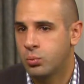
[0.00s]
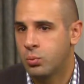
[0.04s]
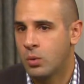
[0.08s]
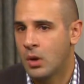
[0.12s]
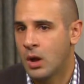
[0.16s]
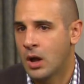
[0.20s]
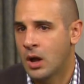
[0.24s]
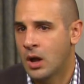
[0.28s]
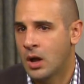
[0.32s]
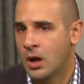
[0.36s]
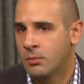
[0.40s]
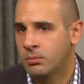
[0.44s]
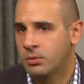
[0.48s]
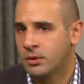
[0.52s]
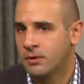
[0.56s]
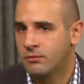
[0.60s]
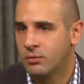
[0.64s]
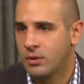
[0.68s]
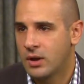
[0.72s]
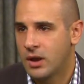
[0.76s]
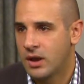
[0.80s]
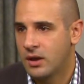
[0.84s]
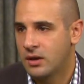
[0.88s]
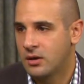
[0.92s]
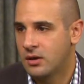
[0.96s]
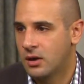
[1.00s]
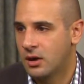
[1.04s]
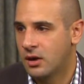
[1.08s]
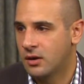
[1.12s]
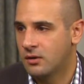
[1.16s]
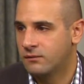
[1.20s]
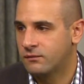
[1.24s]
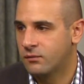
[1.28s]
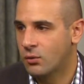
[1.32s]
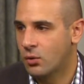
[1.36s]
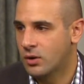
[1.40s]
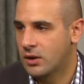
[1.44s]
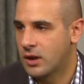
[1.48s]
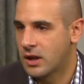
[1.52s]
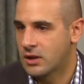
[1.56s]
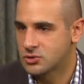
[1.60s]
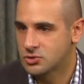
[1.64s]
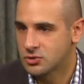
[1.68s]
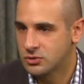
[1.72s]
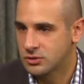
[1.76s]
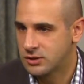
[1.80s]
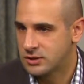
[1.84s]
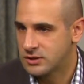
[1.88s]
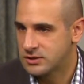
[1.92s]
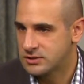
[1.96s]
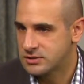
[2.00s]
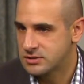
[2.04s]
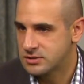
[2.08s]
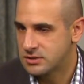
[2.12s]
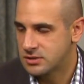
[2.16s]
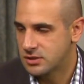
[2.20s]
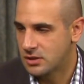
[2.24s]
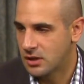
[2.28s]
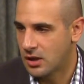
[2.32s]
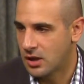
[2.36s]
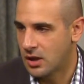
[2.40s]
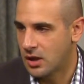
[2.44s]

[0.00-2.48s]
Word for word: Uh, I believe we had uh, four casualties. Mm-hmm.